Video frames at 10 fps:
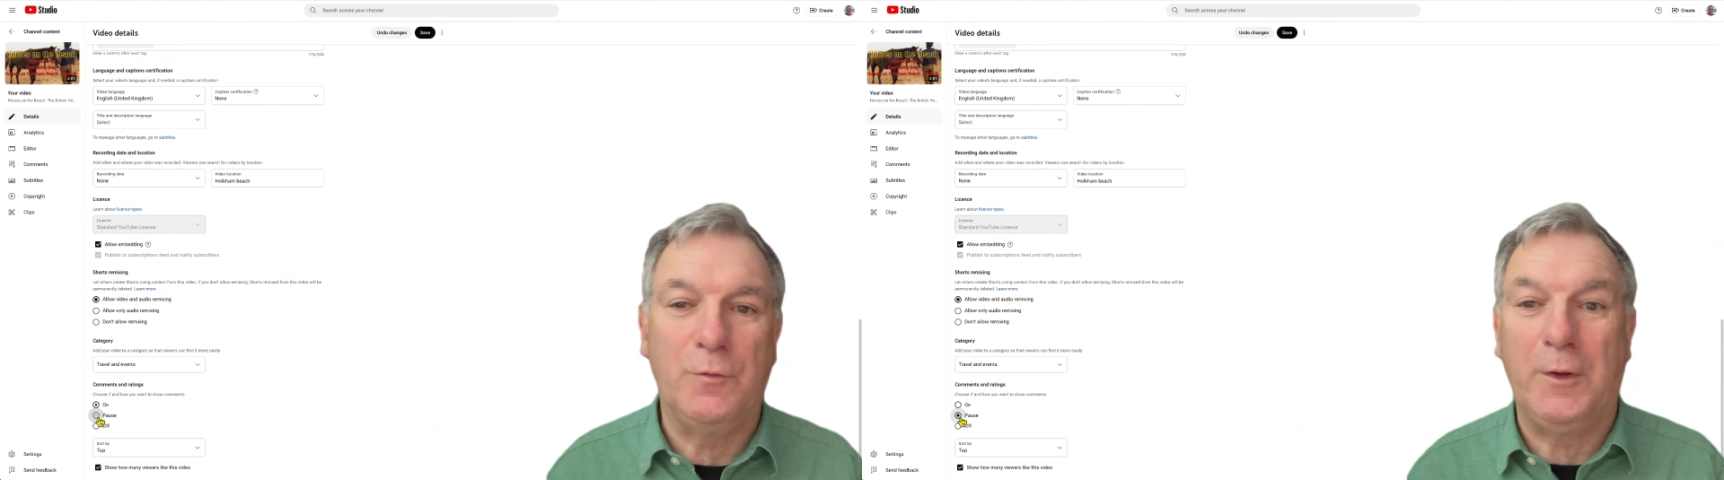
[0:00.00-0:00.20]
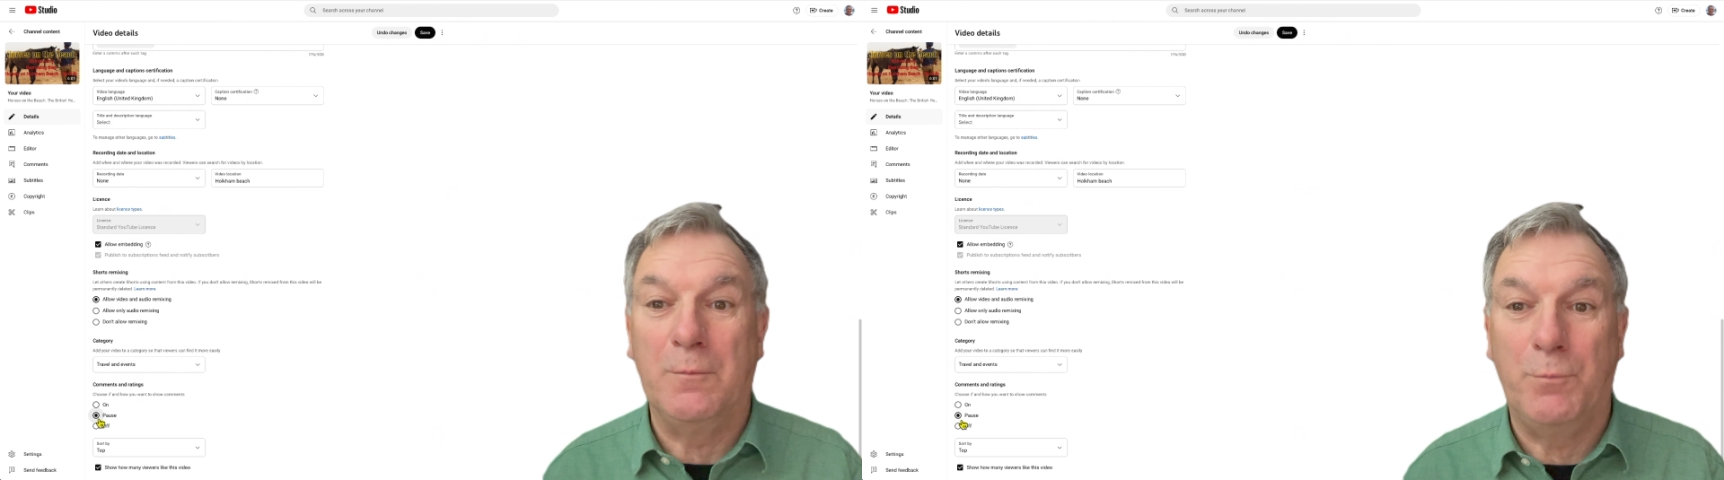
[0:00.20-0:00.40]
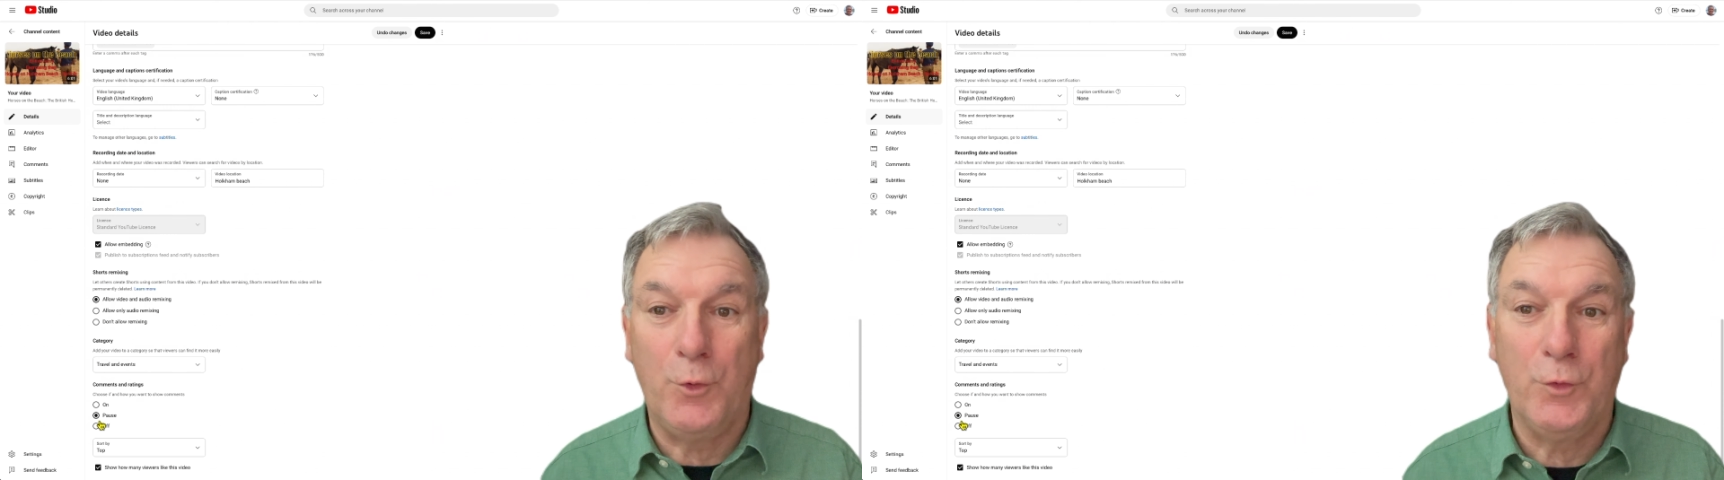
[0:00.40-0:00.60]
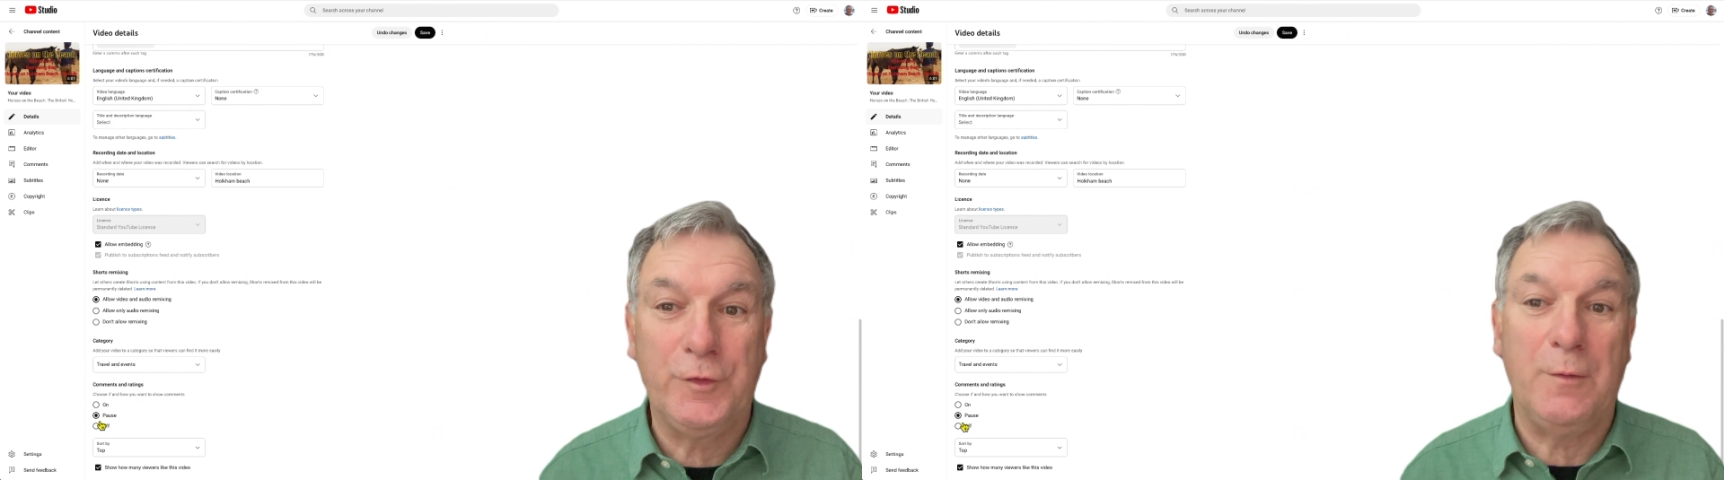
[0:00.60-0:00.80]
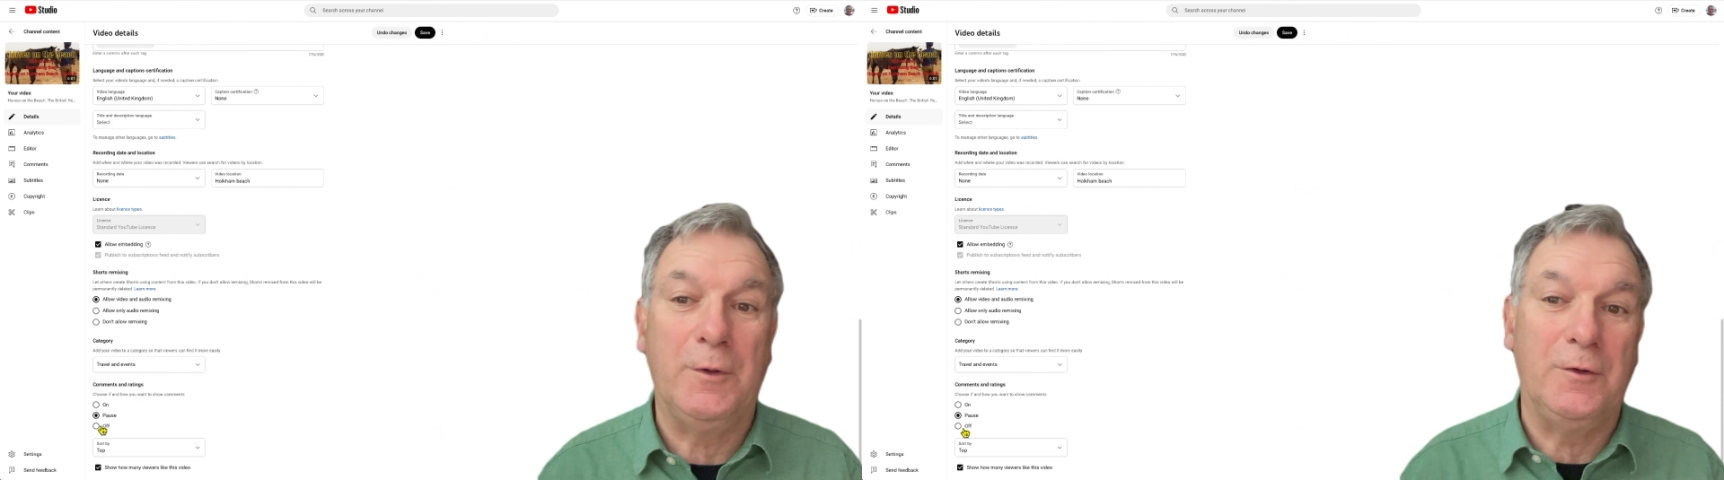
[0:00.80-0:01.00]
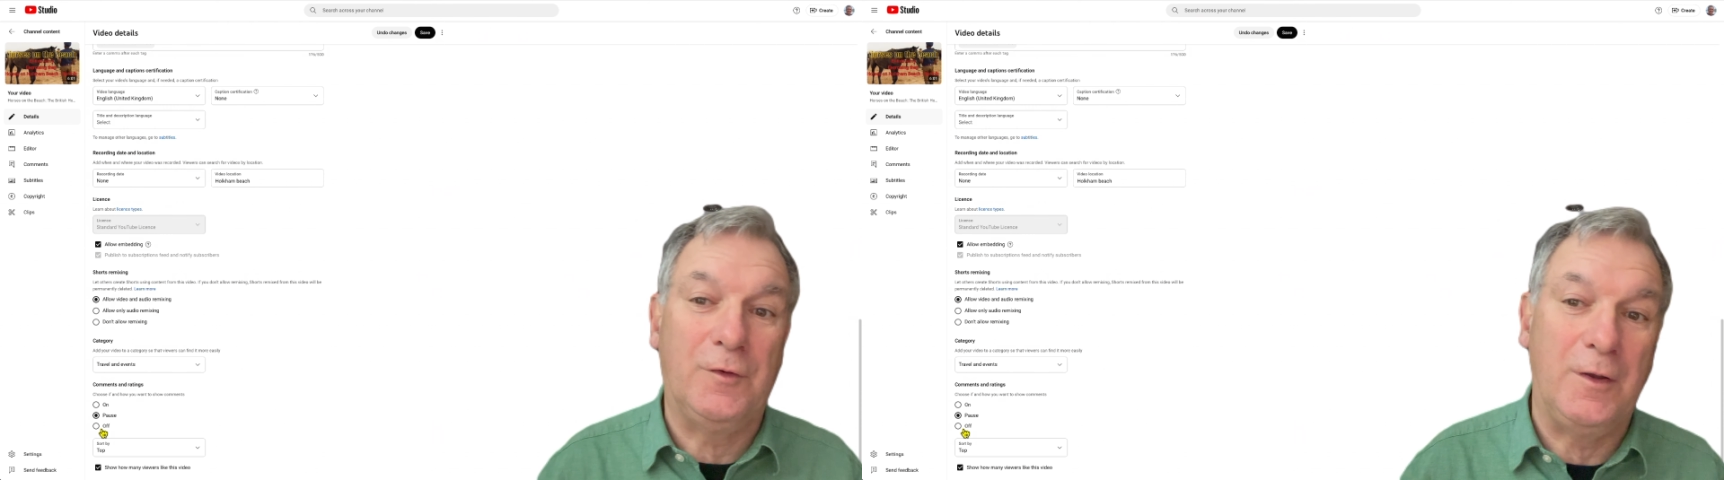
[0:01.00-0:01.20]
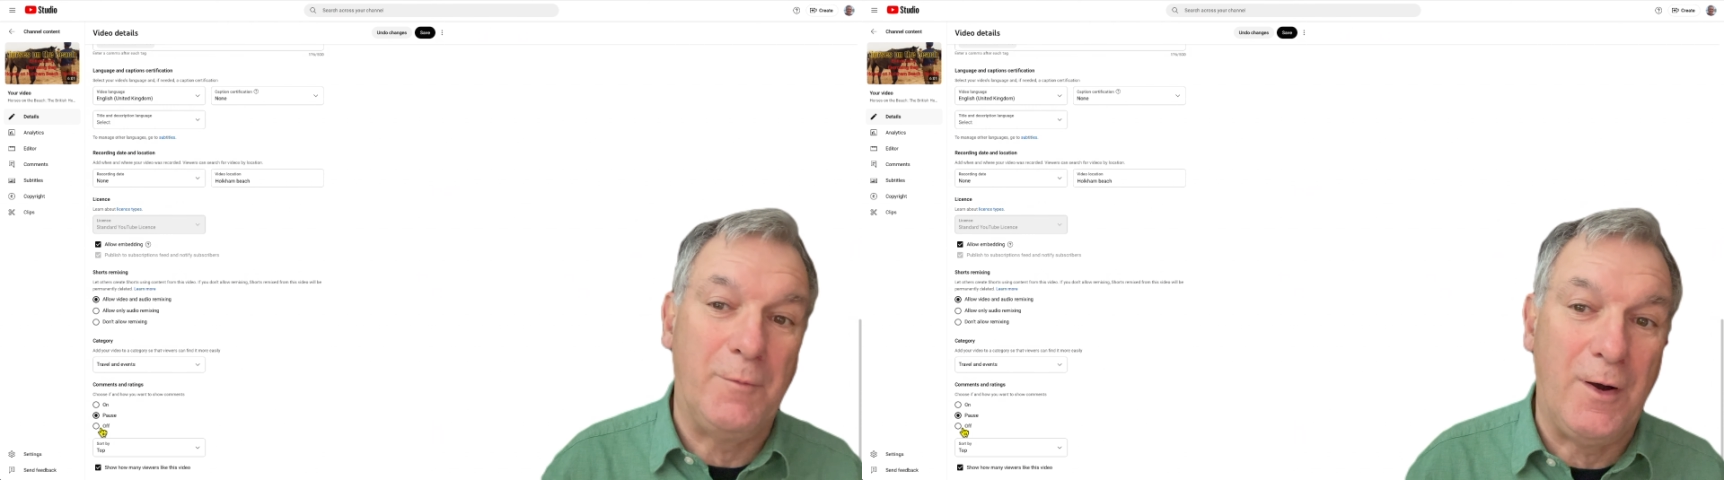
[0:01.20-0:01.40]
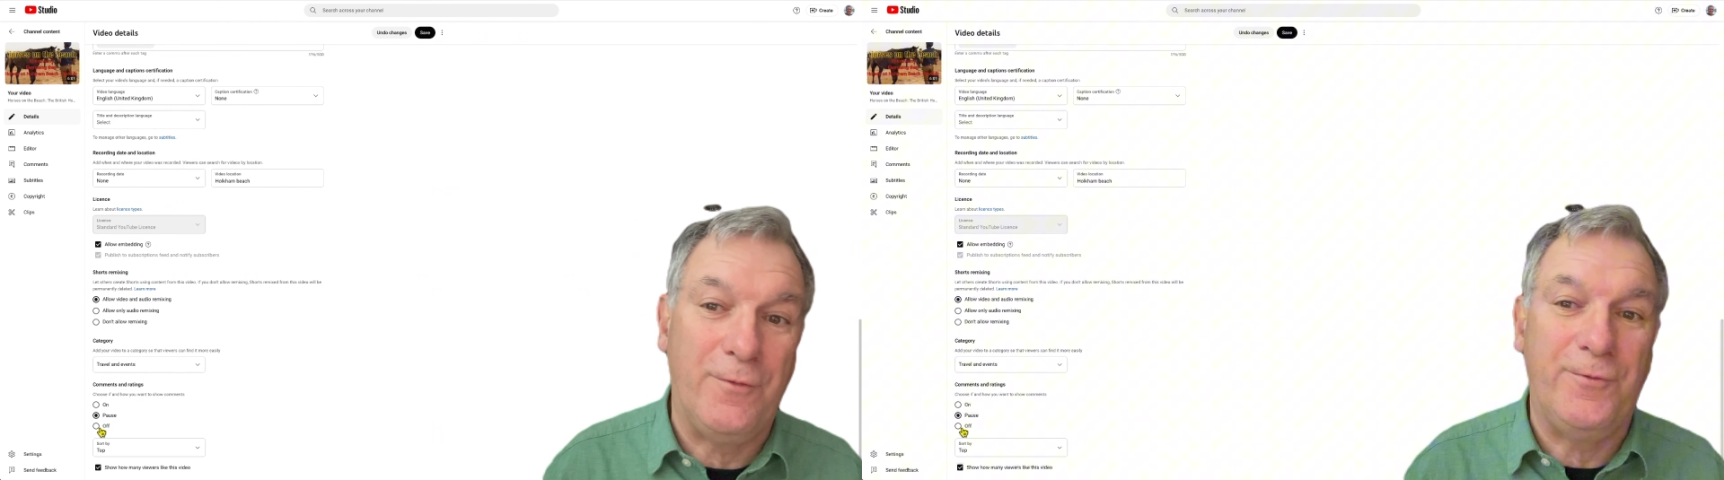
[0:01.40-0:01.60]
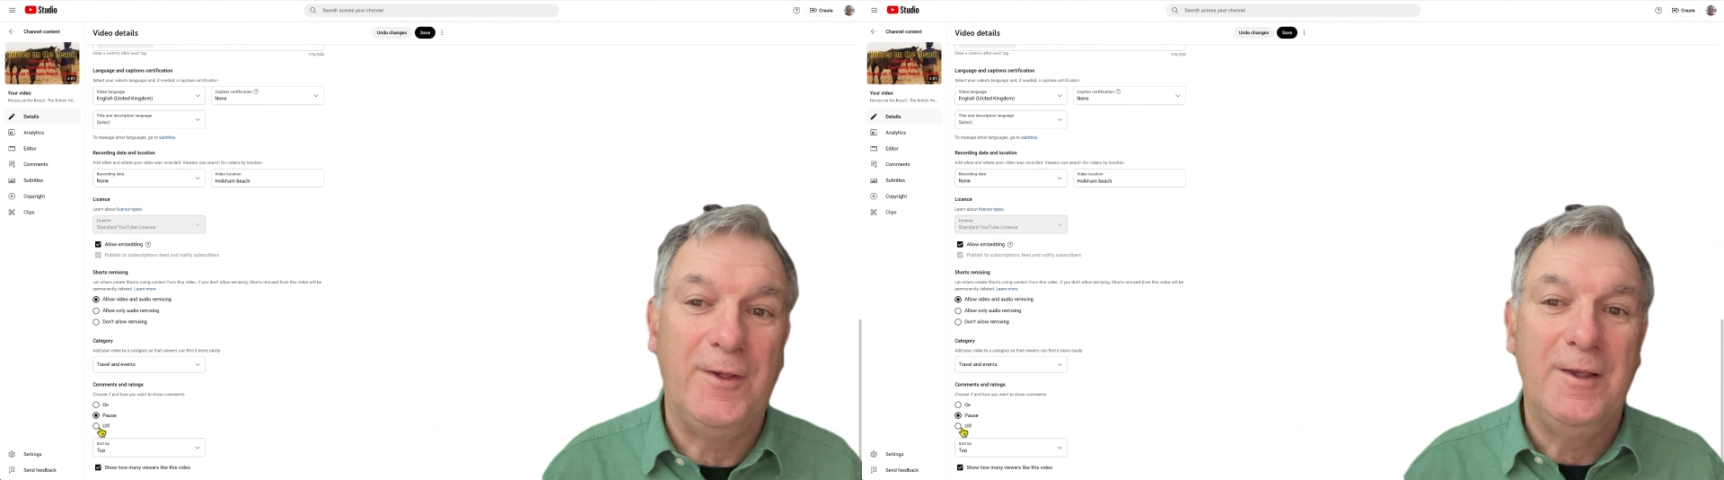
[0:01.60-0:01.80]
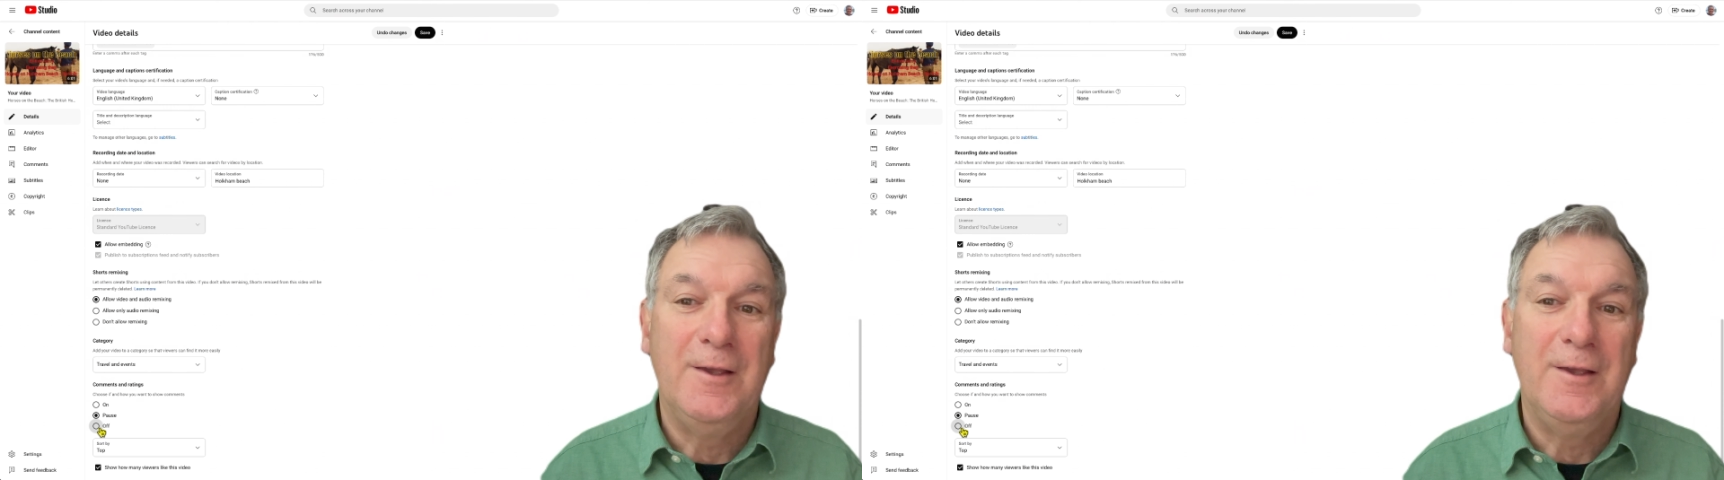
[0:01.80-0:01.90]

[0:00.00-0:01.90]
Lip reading: We can pause it, we can turn them off,